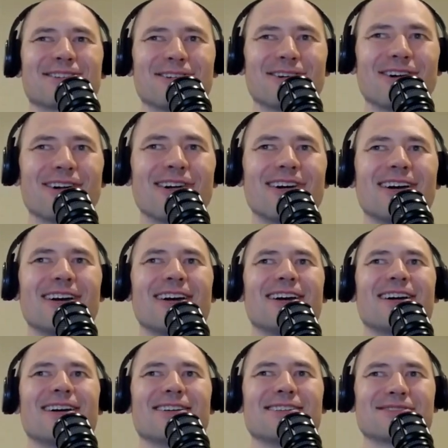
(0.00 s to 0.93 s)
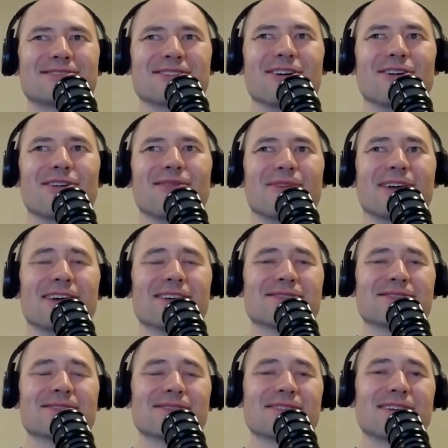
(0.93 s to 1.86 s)
cool. So
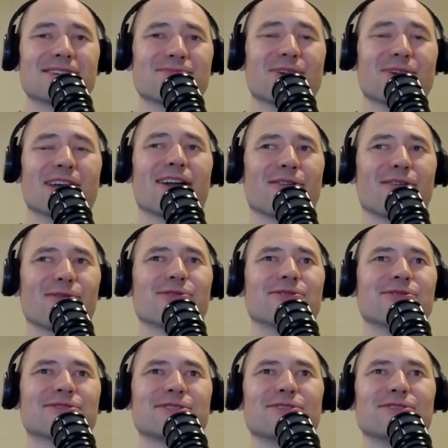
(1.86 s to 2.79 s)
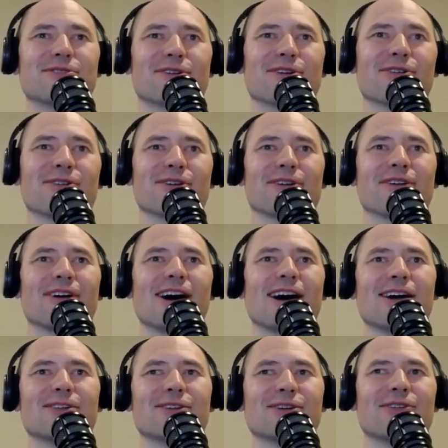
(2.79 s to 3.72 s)
as we kind of alluded to earlier
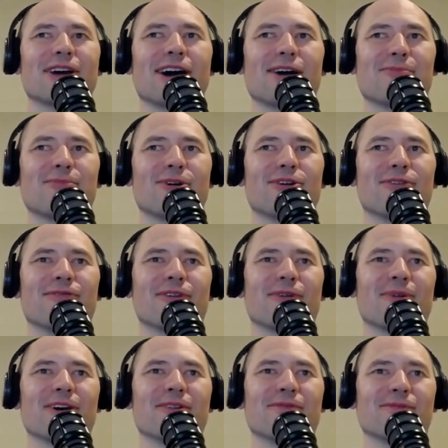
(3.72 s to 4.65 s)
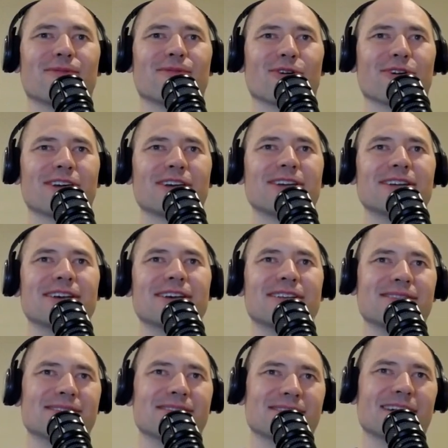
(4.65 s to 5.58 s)
on, you and I both have been working
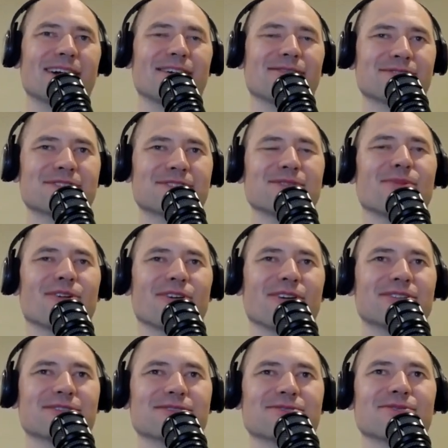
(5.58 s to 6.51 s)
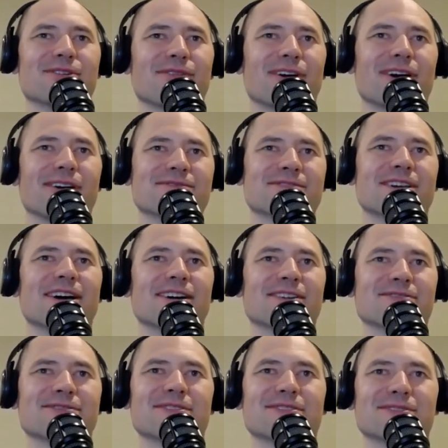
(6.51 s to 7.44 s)
in kind of a similar industry, life
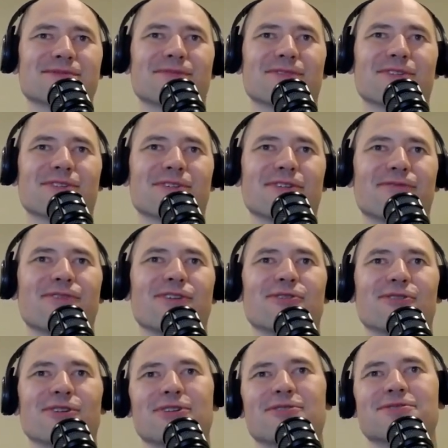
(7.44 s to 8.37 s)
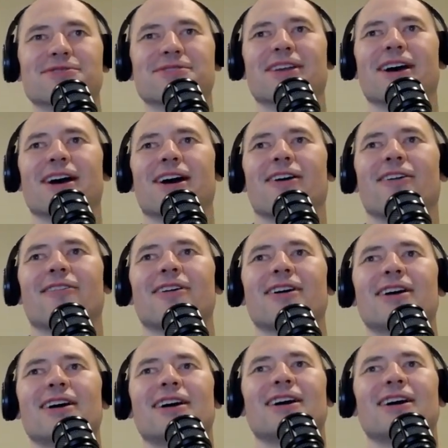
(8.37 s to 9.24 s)
sciences, for a few years now.